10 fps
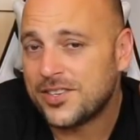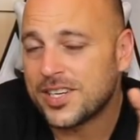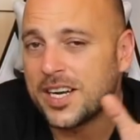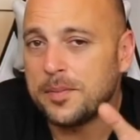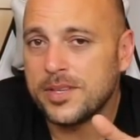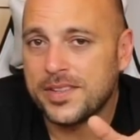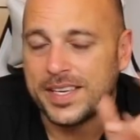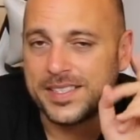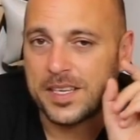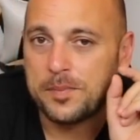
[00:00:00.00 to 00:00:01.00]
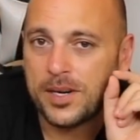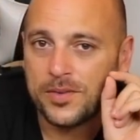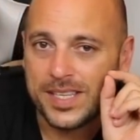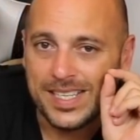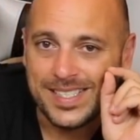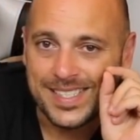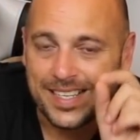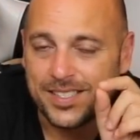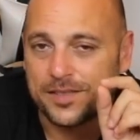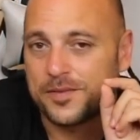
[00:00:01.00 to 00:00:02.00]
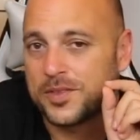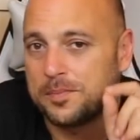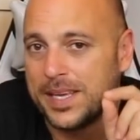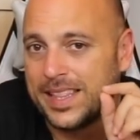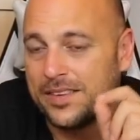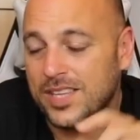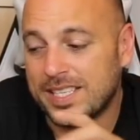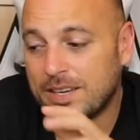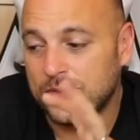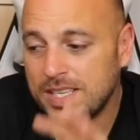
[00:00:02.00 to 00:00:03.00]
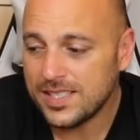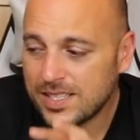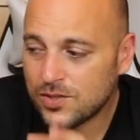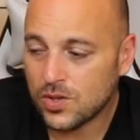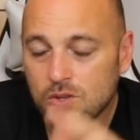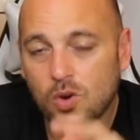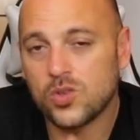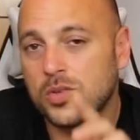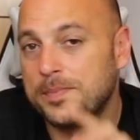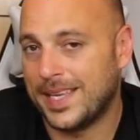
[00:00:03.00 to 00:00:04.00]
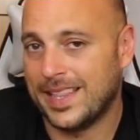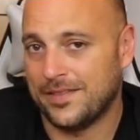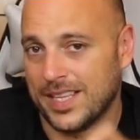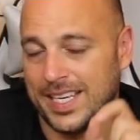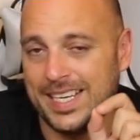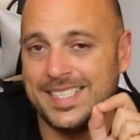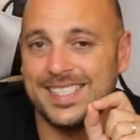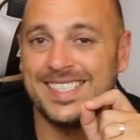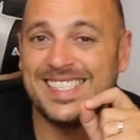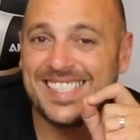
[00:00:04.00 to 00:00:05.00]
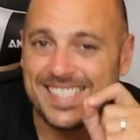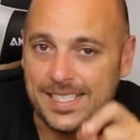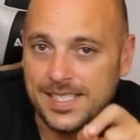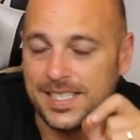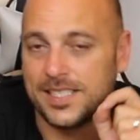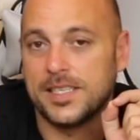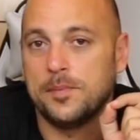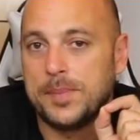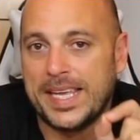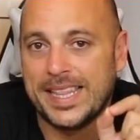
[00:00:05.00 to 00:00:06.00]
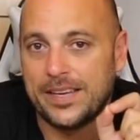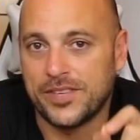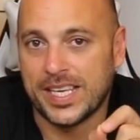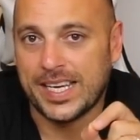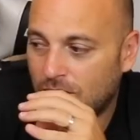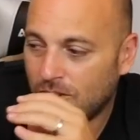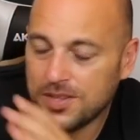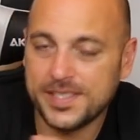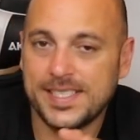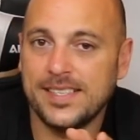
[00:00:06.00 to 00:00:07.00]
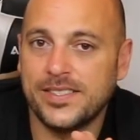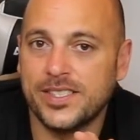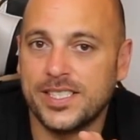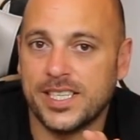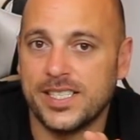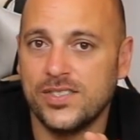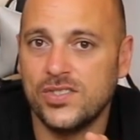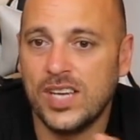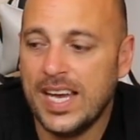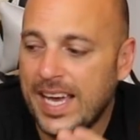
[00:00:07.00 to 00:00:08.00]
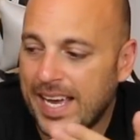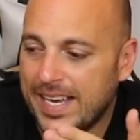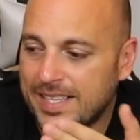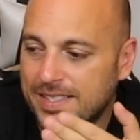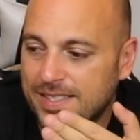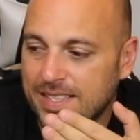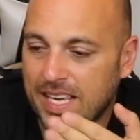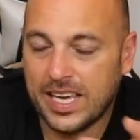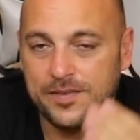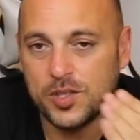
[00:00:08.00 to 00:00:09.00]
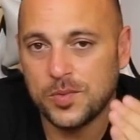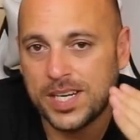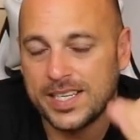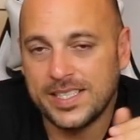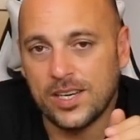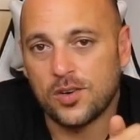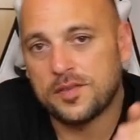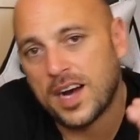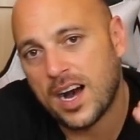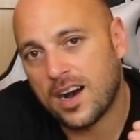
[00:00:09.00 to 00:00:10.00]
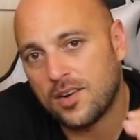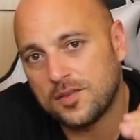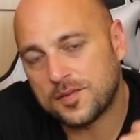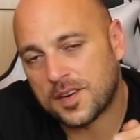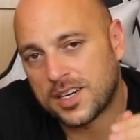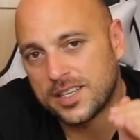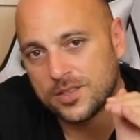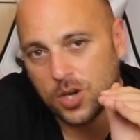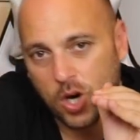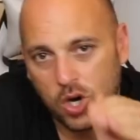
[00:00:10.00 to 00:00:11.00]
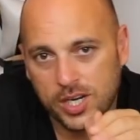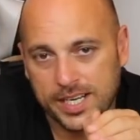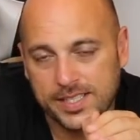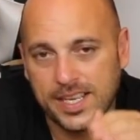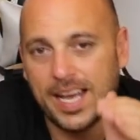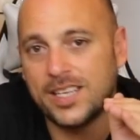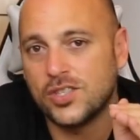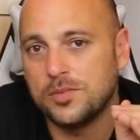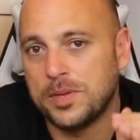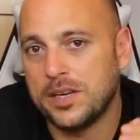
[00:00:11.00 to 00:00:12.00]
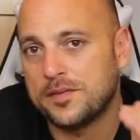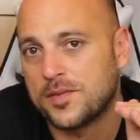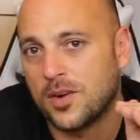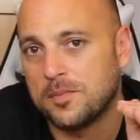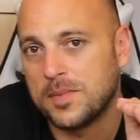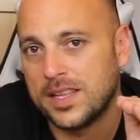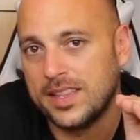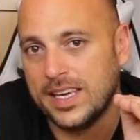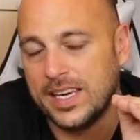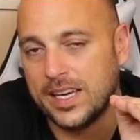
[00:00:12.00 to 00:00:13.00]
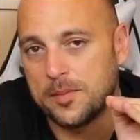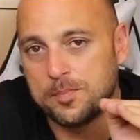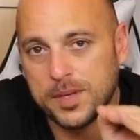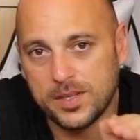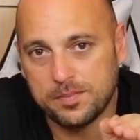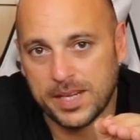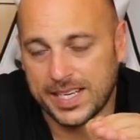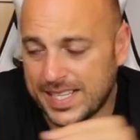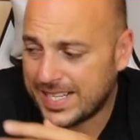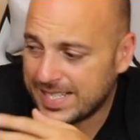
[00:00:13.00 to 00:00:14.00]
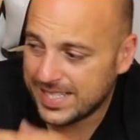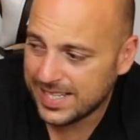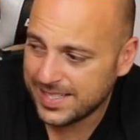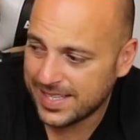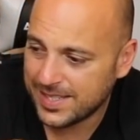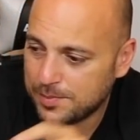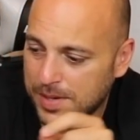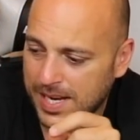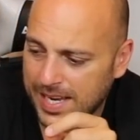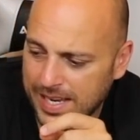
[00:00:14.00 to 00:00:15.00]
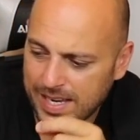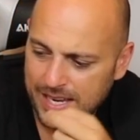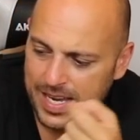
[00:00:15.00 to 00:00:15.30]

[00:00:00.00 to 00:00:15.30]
there are a couple of things about the sensor for the bed leveling. Now, this is not auto bed leveling, it's assisted bed leveling. All the sensor does is gives you an idea of how far the hot end has to be from the build plate. And it does this by